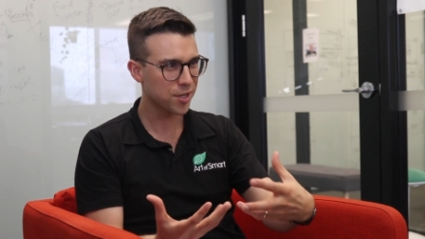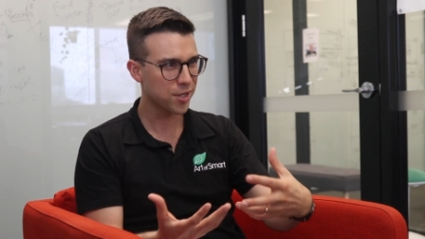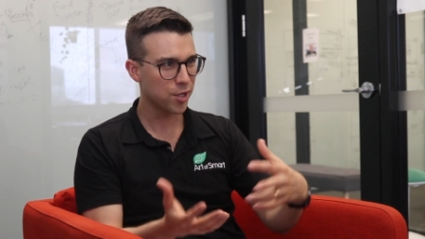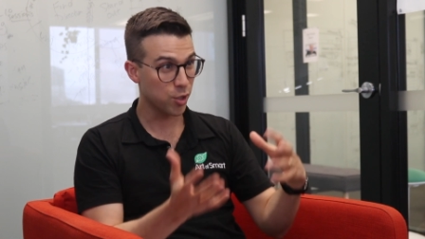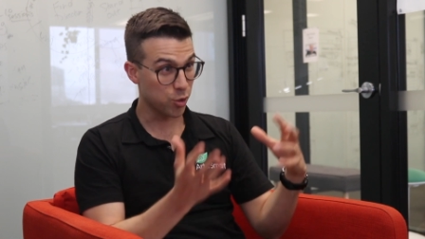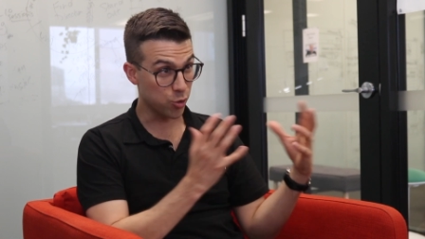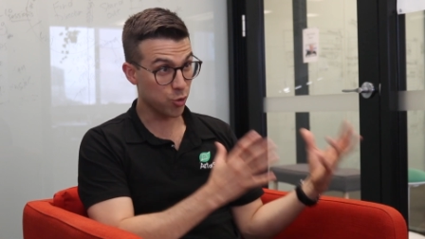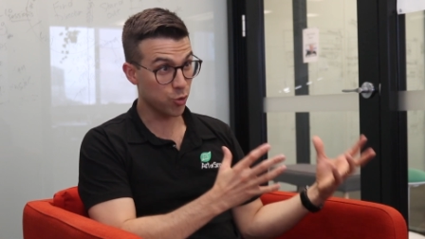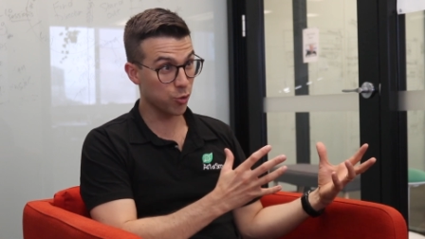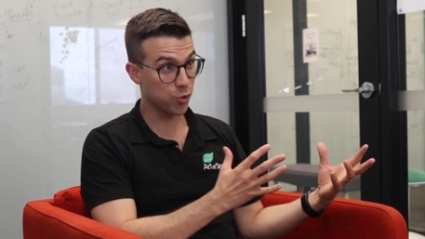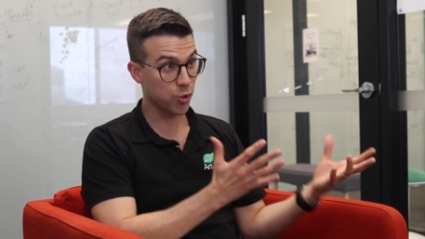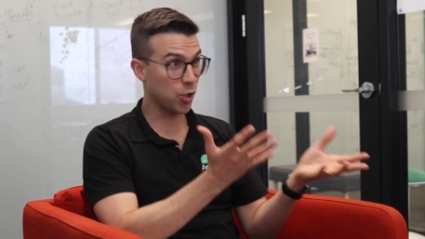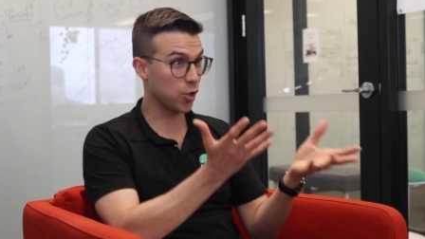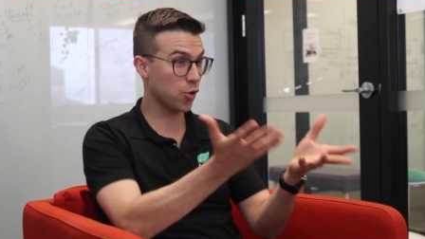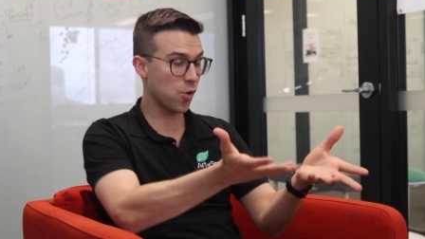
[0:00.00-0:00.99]
mm-hmm, you could
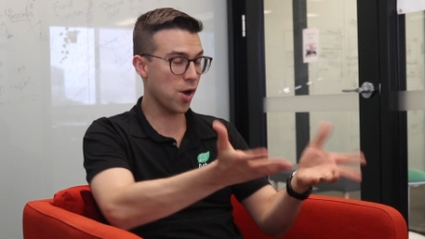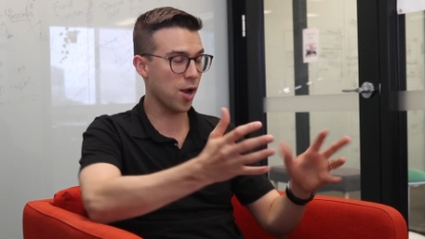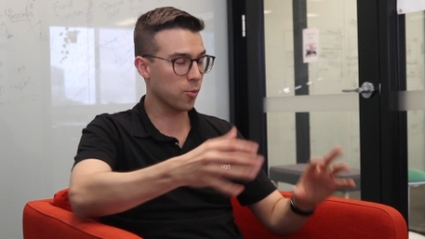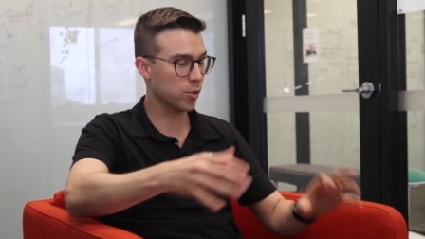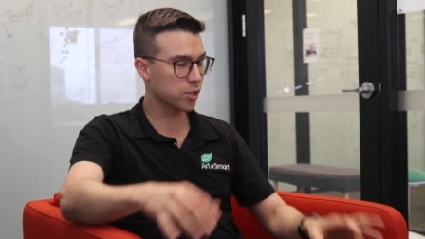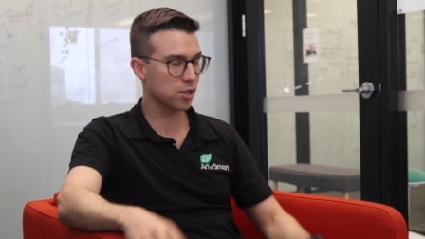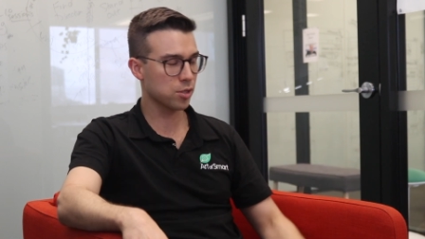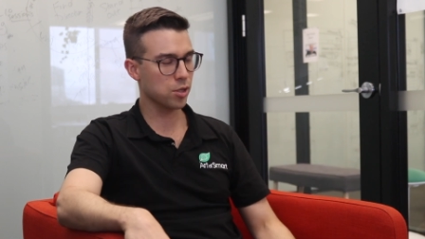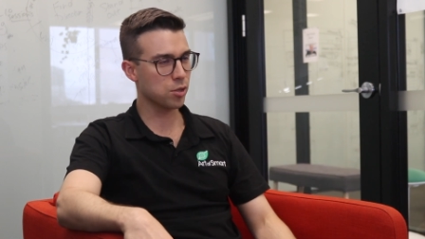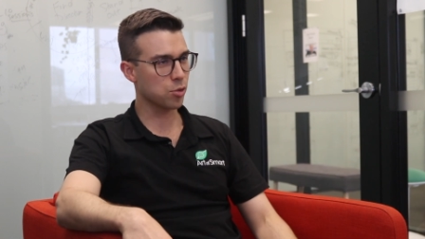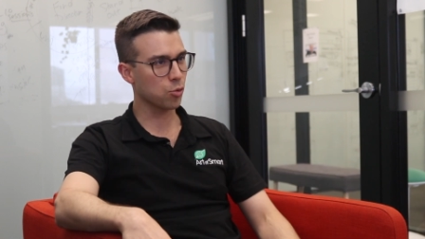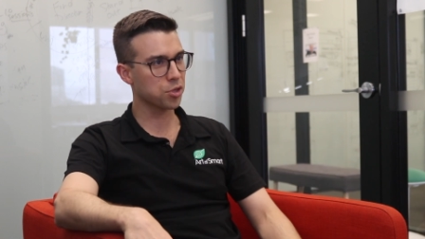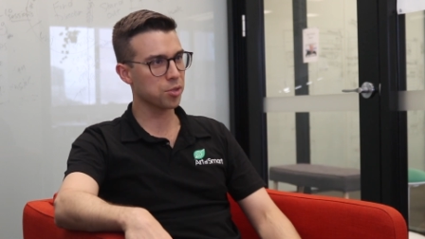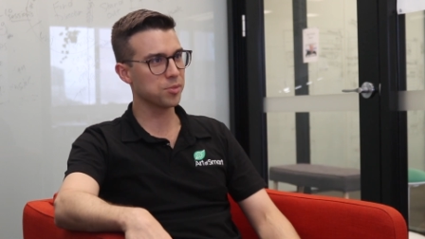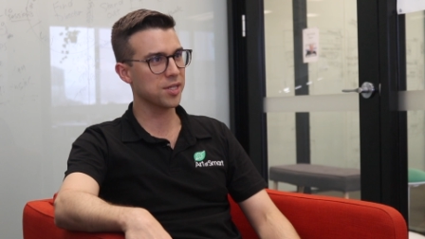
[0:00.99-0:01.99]
turn it around, which is
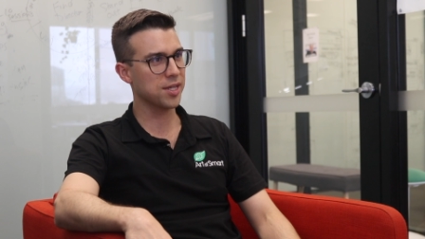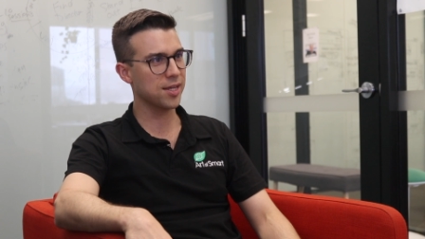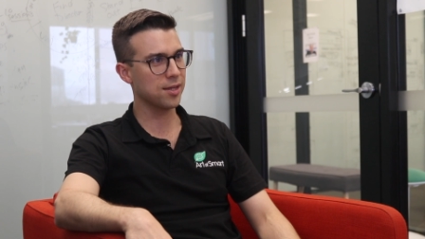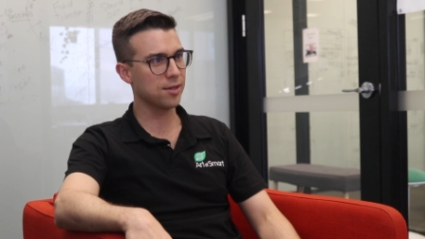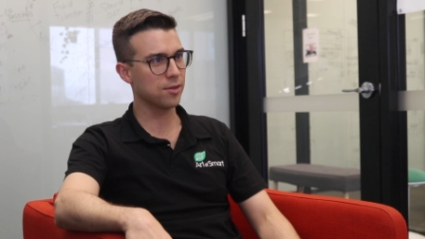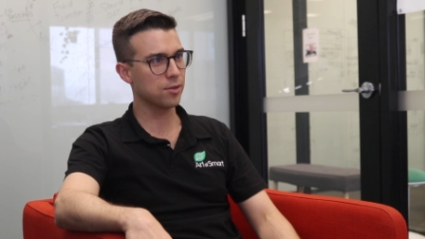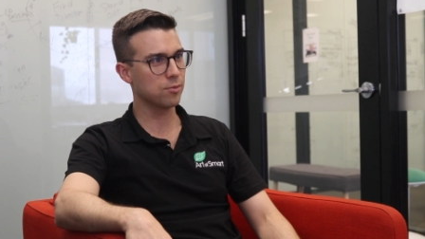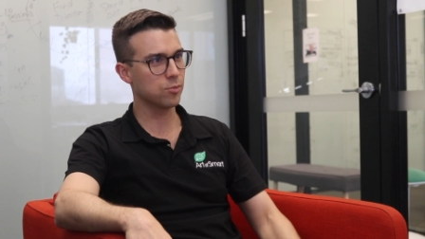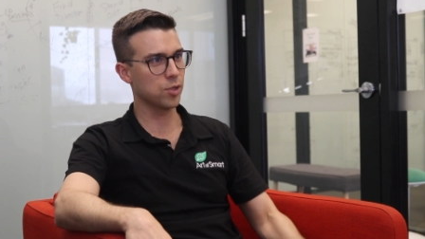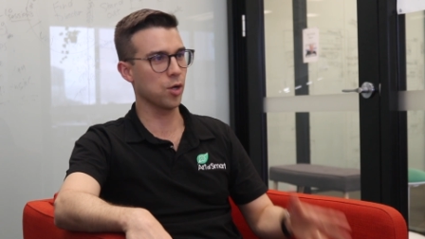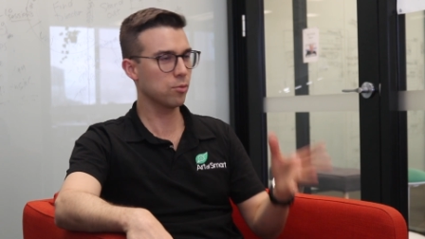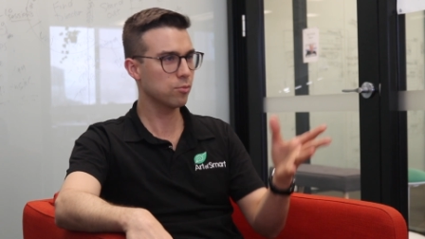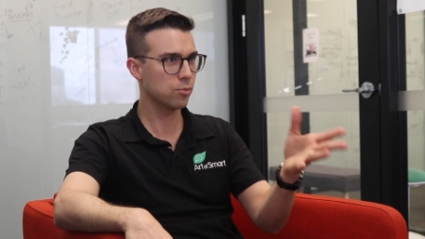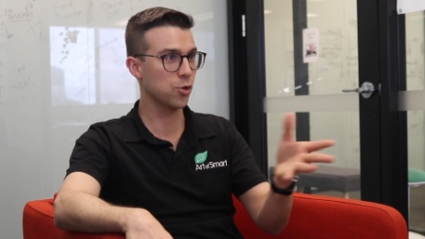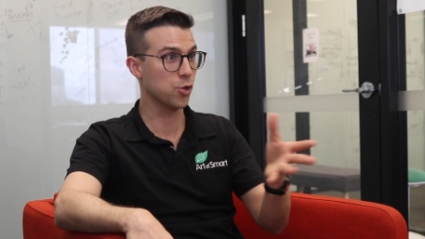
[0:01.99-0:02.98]
awesome to hear that, you
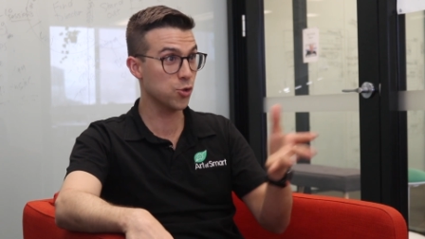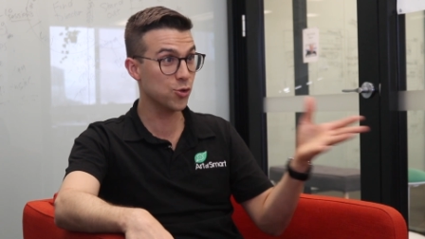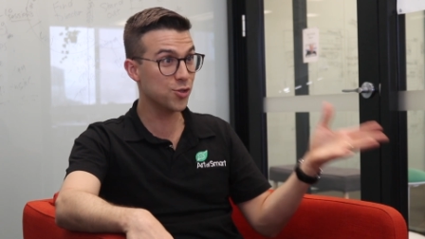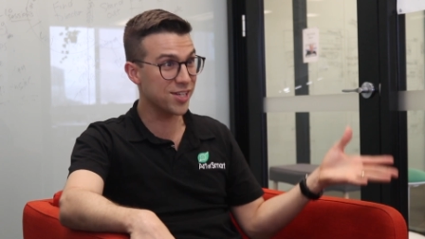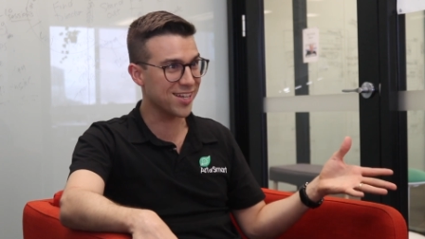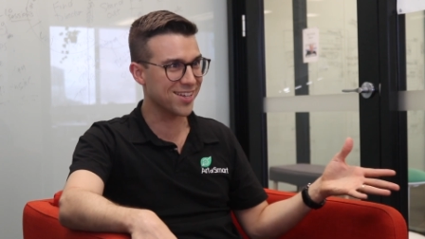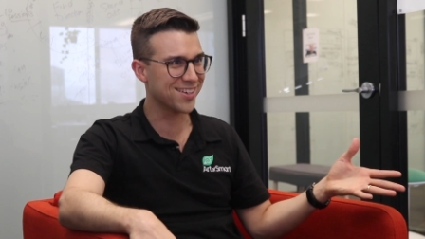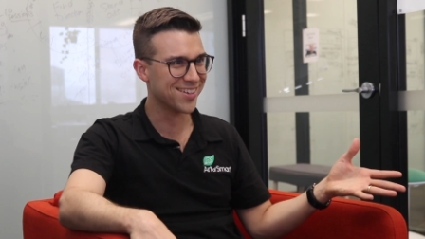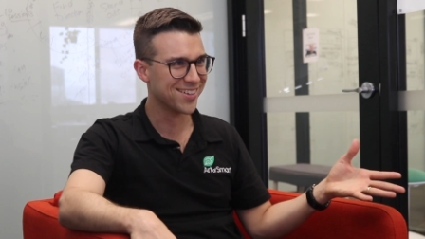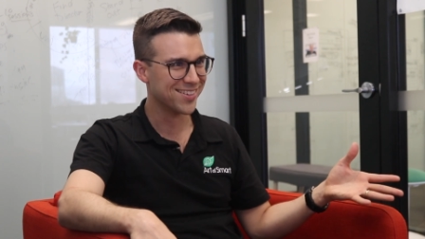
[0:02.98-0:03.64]
know, that you did.